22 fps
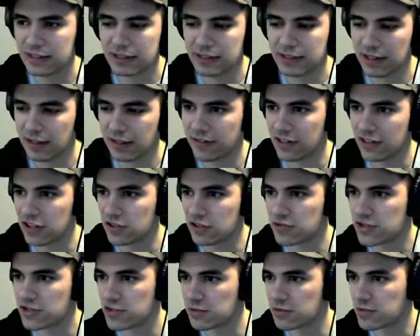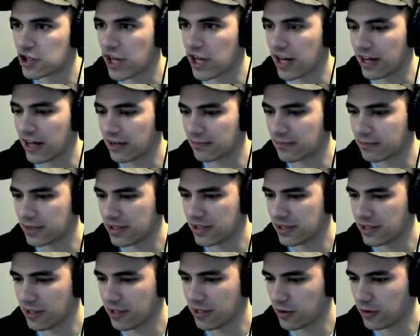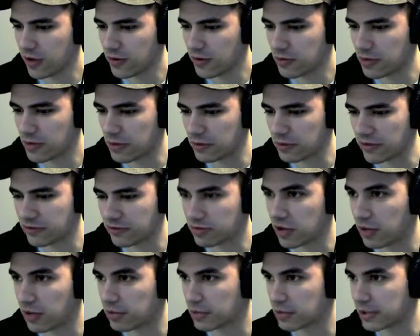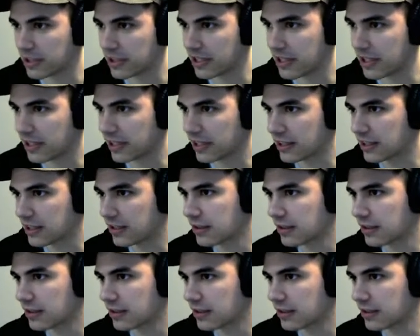and the YouTube chat. But, you know, other people have probably done it.